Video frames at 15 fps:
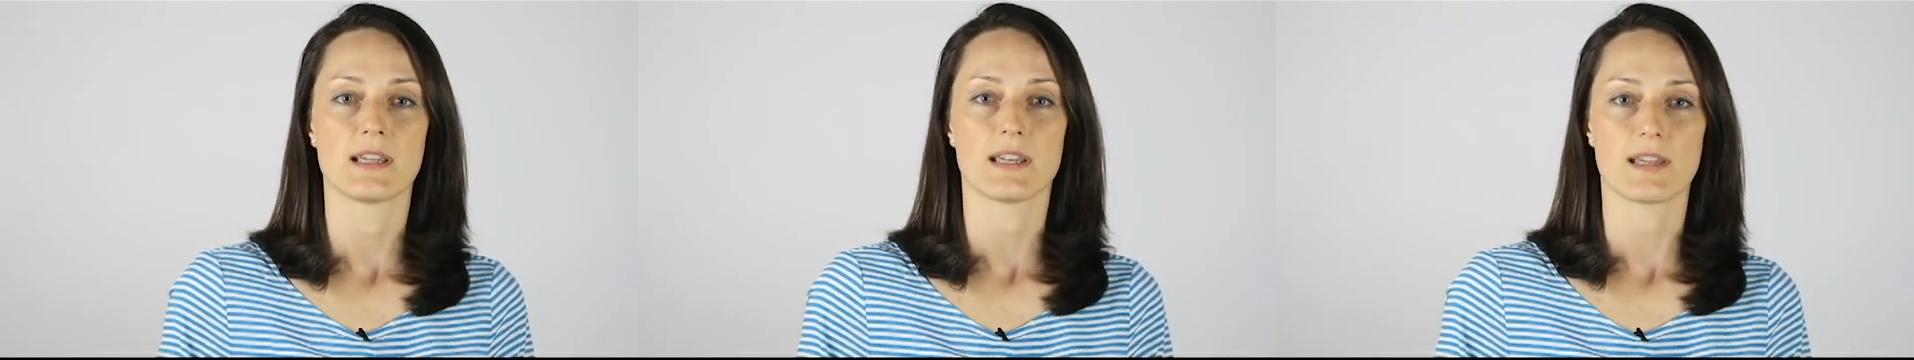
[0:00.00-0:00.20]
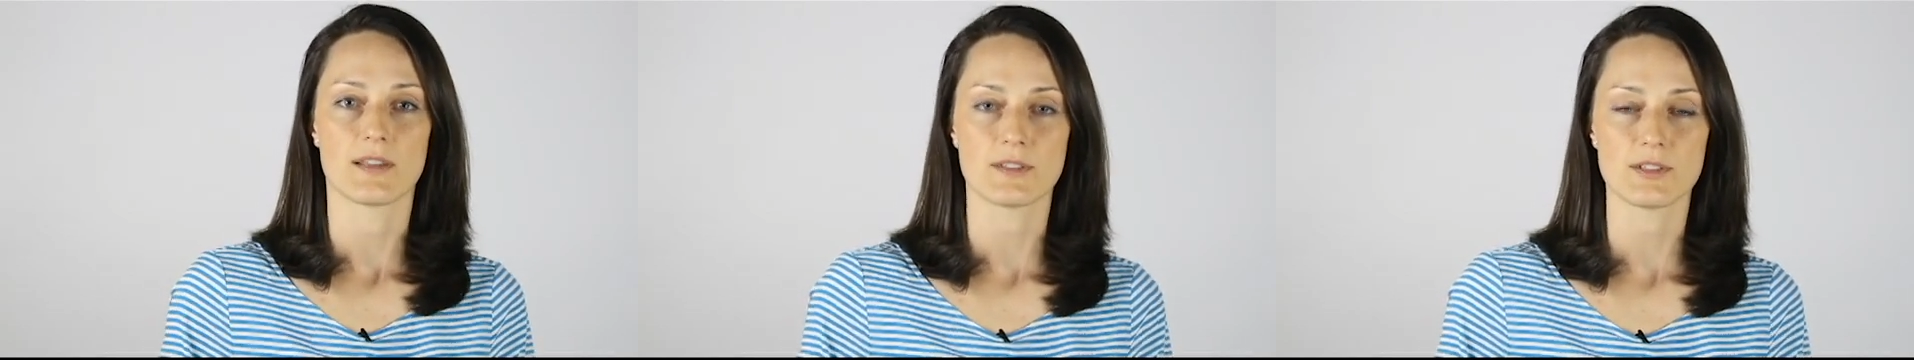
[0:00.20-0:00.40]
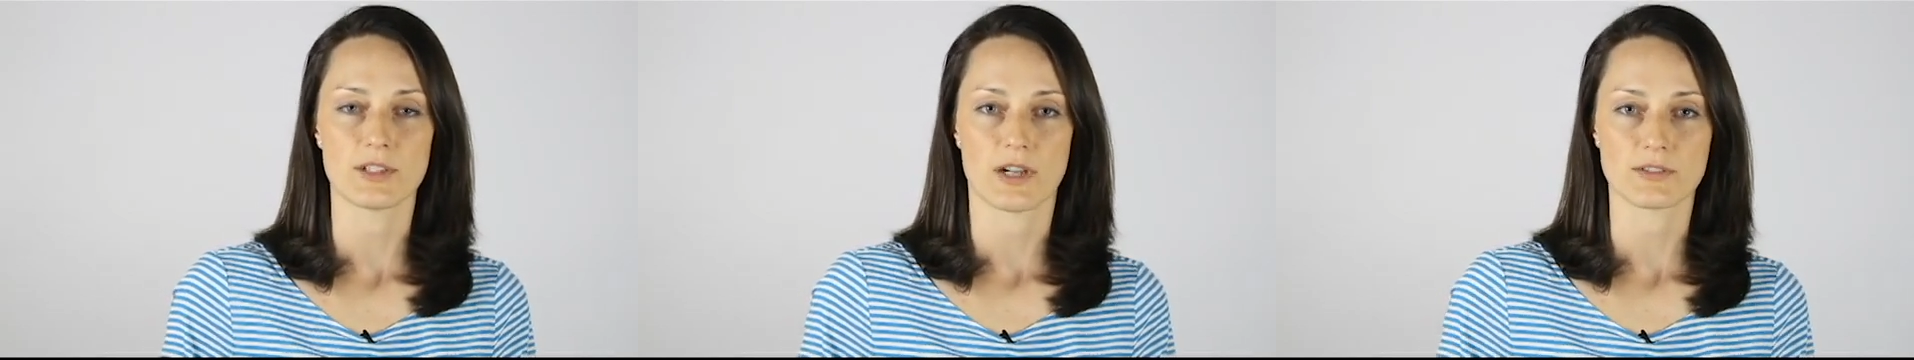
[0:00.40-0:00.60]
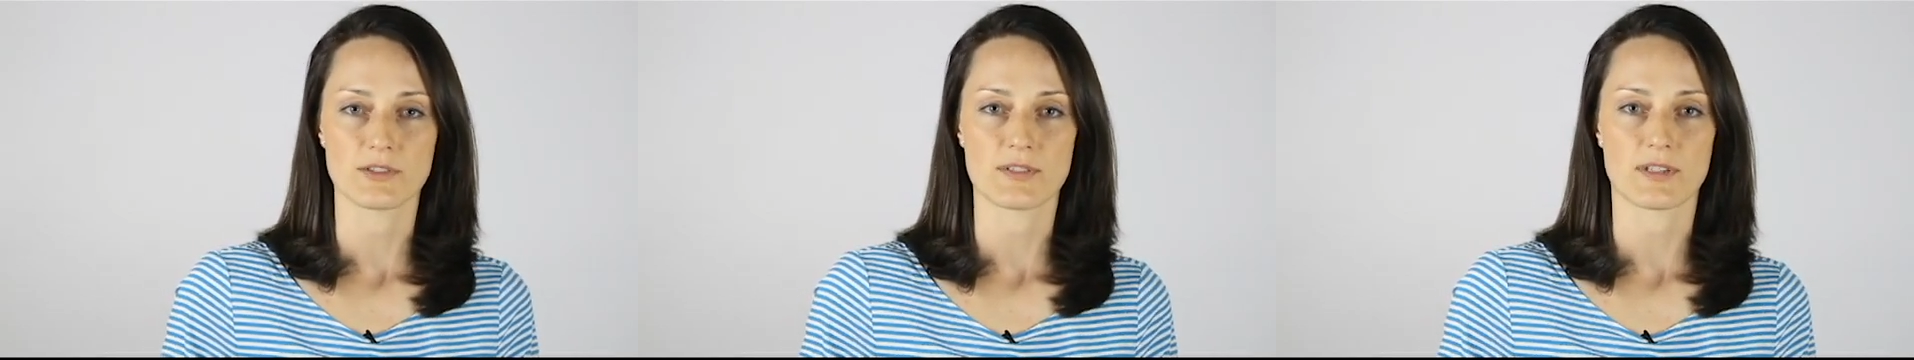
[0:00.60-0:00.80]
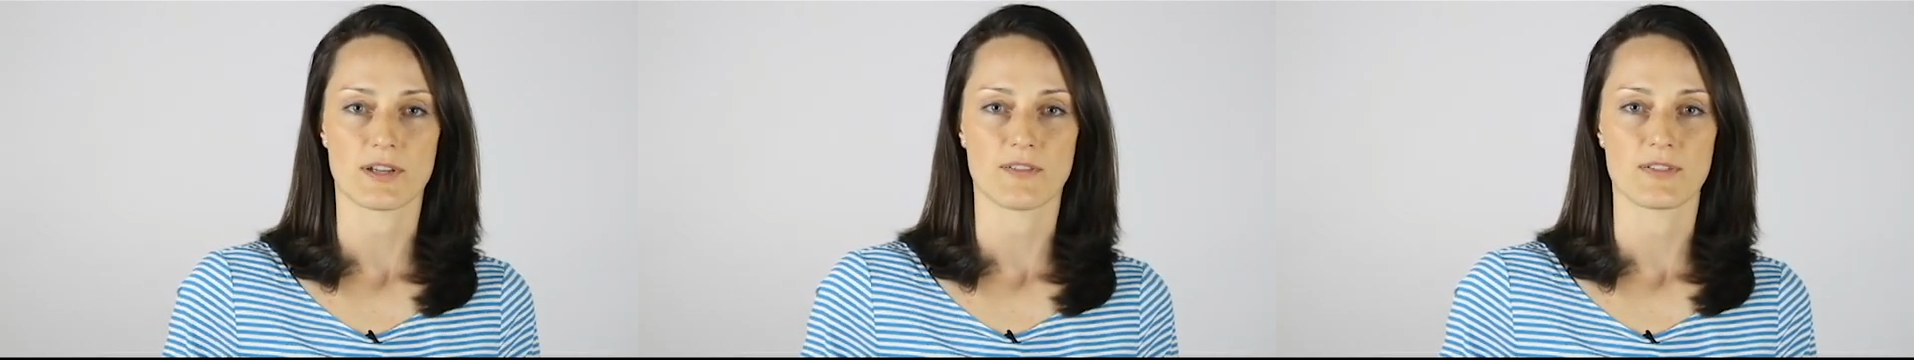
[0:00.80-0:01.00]
in the
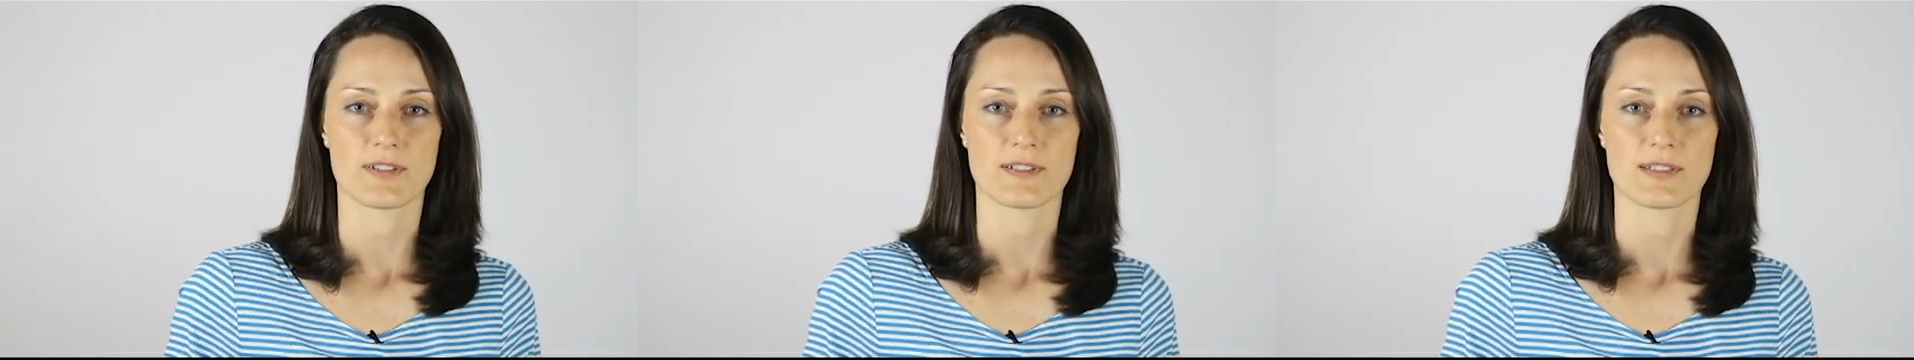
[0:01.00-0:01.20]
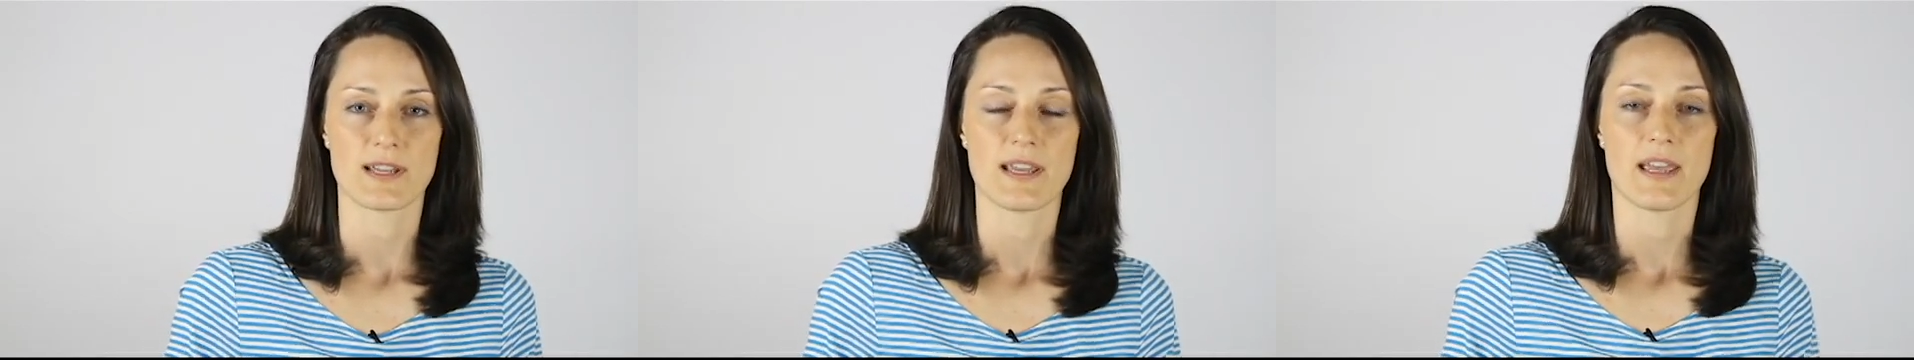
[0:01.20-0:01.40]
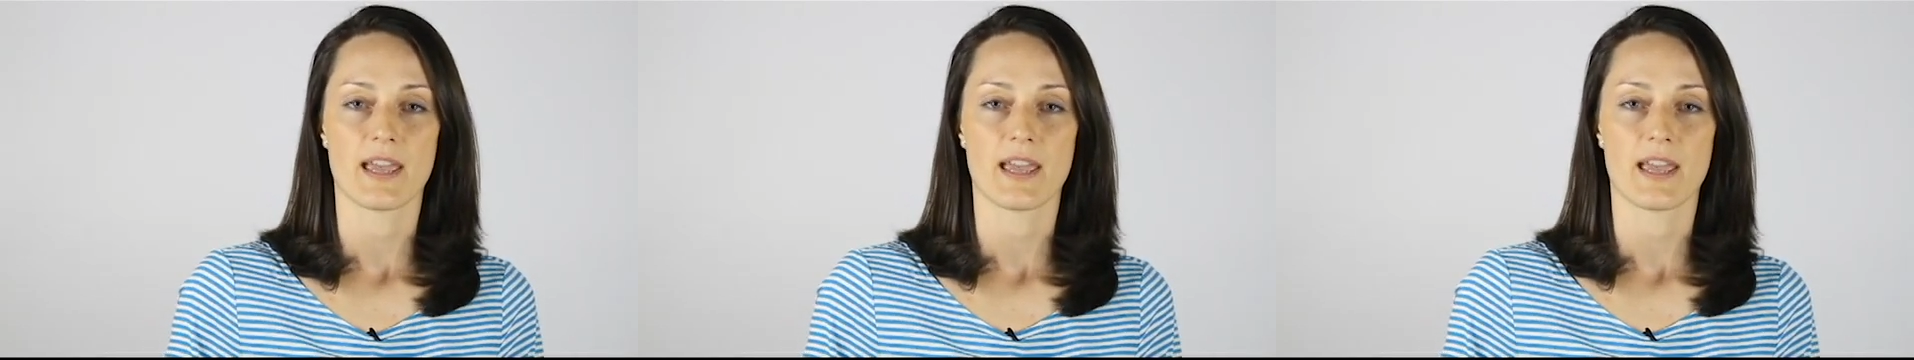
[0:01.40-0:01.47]
doctor's office